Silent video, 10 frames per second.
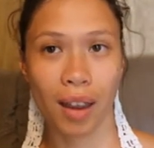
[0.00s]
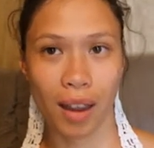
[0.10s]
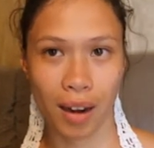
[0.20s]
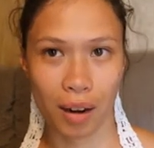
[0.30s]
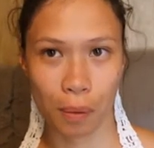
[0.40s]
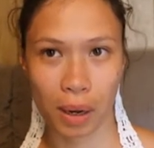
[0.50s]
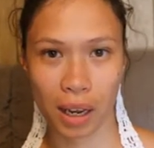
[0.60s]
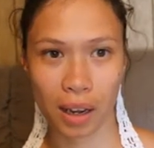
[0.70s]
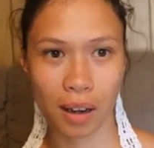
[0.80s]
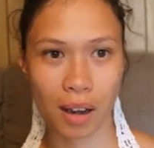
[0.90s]

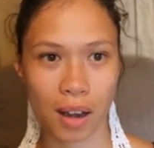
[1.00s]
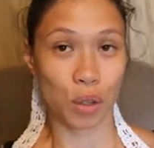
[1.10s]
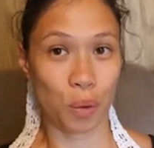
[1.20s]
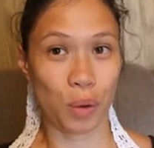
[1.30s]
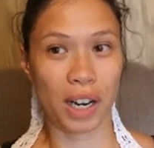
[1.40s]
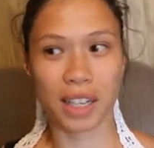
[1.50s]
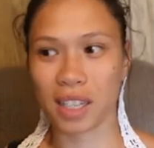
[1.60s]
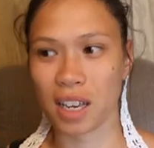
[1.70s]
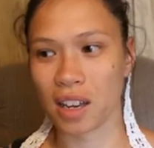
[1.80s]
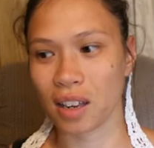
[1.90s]
anyway, so what I
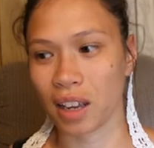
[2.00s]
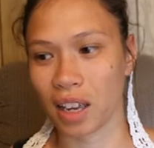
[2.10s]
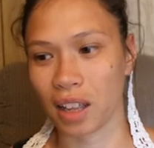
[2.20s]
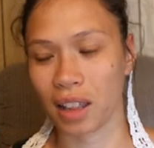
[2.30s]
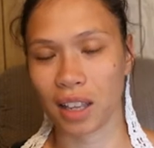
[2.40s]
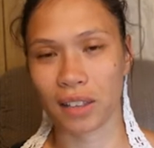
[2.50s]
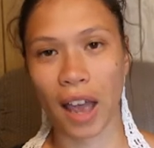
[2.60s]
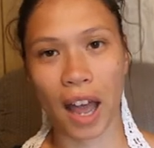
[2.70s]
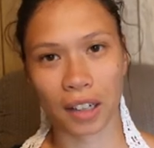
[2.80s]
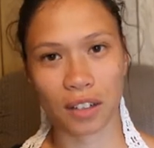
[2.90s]
did in this
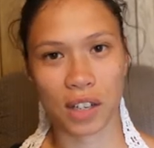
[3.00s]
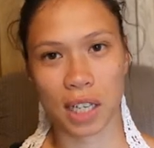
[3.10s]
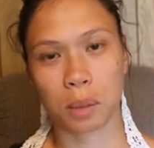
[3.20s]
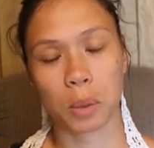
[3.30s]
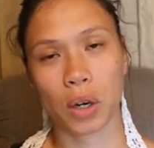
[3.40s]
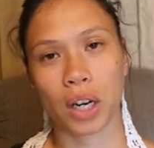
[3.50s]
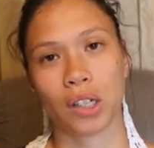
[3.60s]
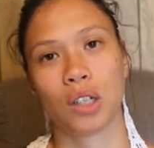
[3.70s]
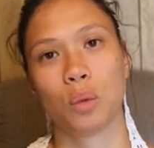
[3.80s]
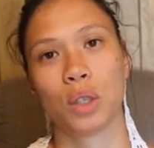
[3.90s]
act of
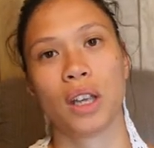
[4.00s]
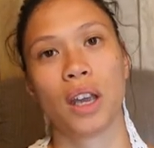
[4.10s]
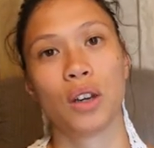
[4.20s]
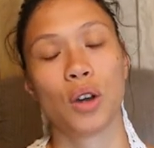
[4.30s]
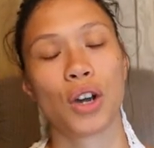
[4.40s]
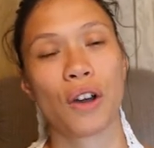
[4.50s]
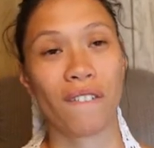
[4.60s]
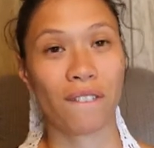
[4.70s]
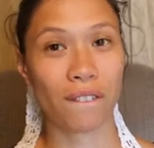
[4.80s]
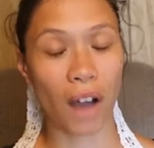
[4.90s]
desperation was I took
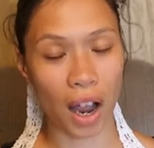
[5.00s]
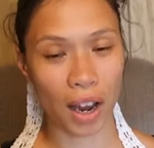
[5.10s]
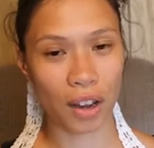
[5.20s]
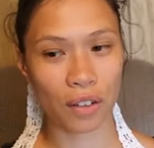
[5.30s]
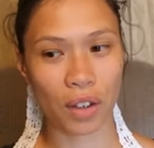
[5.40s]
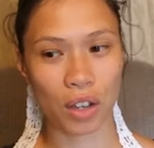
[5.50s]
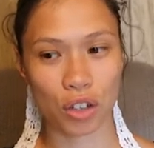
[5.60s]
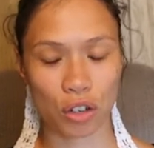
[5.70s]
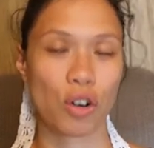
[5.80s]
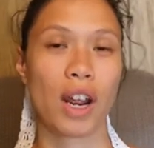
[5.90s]
5
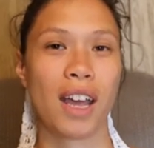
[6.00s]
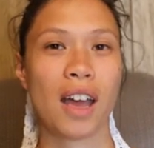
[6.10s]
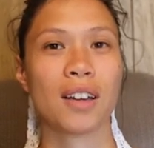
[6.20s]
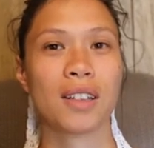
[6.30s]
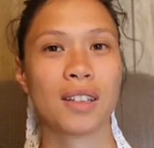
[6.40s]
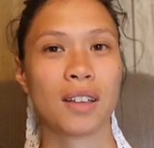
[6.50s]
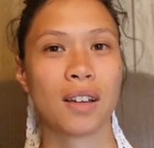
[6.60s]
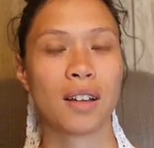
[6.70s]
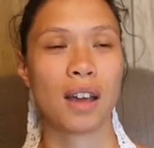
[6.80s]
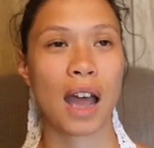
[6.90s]
strands
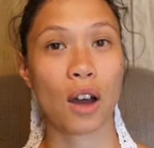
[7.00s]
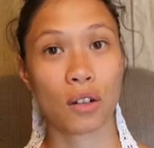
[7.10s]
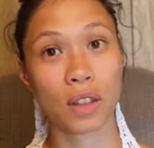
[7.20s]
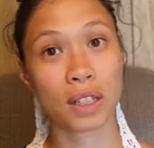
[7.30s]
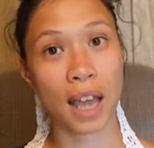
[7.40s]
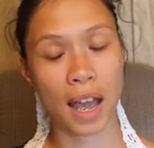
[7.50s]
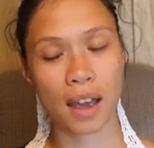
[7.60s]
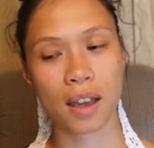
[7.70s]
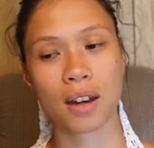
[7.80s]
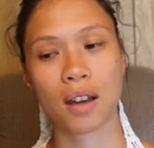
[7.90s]
out of the
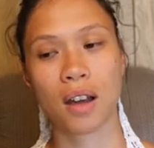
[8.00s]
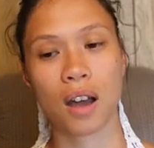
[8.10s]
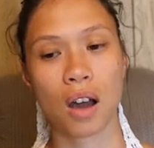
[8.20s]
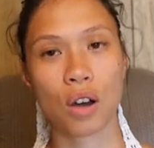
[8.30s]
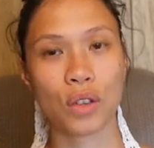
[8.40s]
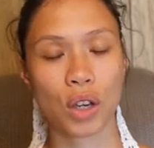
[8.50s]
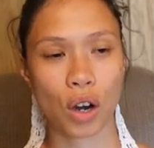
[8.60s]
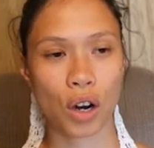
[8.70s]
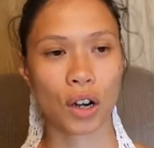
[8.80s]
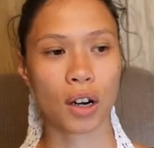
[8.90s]
10 of
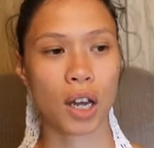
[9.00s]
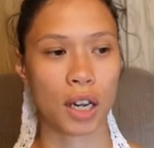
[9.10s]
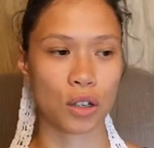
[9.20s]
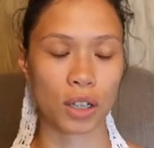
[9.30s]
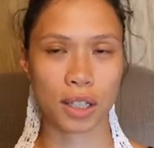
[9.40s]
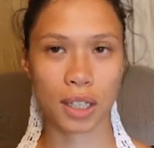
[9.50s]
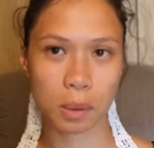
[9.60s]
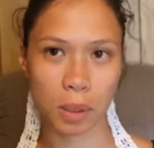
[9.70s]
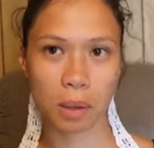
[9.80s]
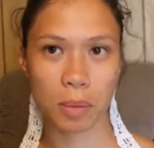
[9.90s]
yarn, took a
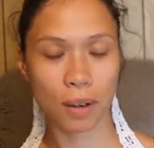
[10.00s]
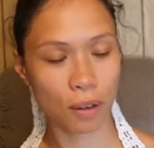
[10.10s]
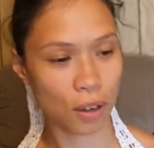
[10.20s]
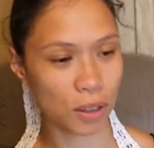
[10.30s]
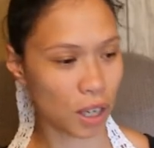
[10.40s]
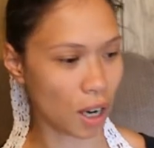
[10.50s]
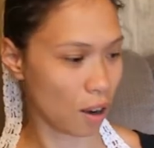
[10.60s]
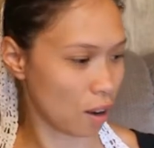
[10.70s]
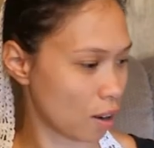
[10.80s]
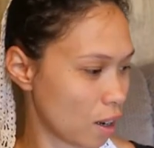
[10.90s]
6mm crochet
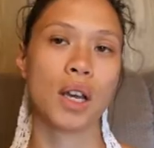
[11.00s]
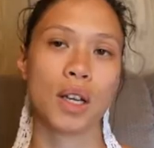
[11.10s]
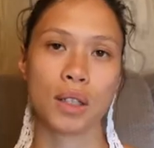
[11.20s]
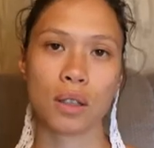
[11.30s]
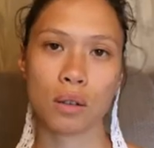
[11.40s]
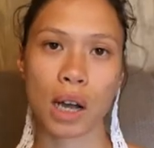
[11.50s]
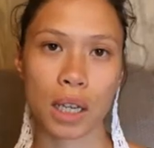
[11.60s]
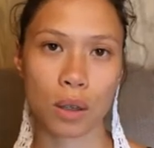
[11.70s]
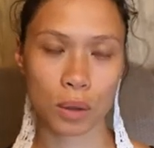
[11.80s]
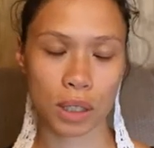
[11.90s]
hook. So I
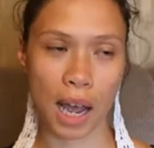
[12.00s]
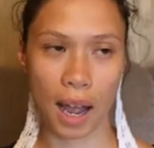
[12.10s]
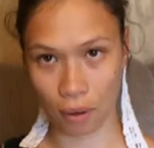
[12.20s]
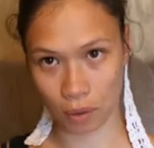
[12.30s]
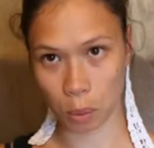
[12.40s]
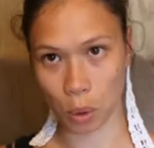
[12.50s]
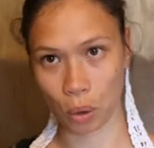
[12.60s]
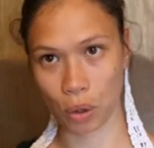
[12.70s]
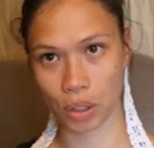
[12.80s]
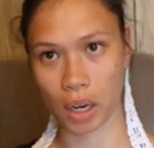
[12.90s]
used a half double
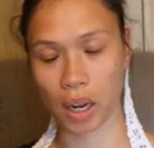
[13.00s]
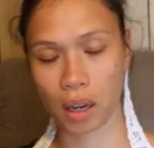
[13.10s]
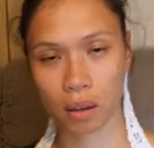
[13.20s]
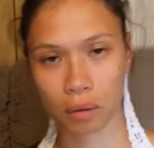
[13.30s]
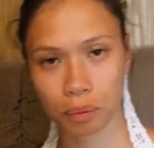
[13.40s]
crochet